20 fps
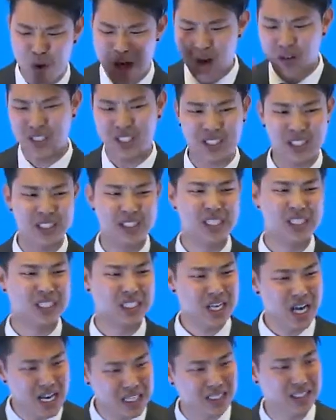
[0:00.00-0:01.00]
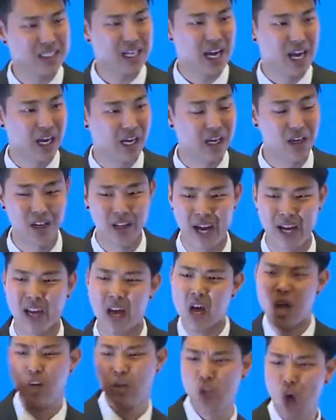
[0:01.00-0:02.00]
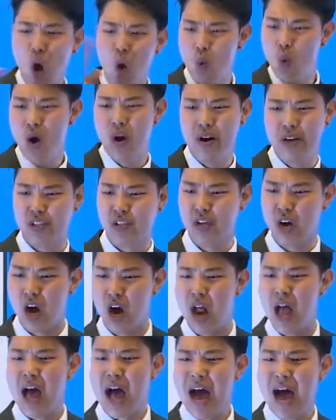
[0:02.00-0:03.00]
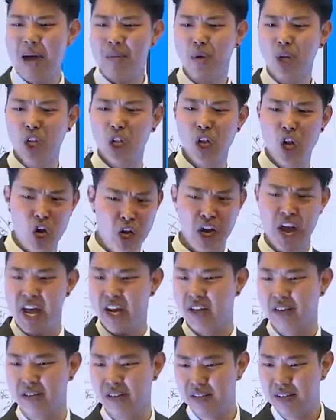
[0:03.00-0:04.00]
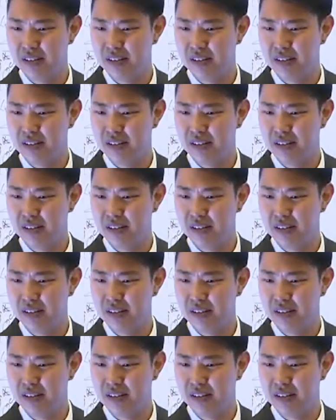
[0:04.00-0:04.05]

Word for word: wow, this is disgusting. And you're like, don't worry, sir, I'm learning.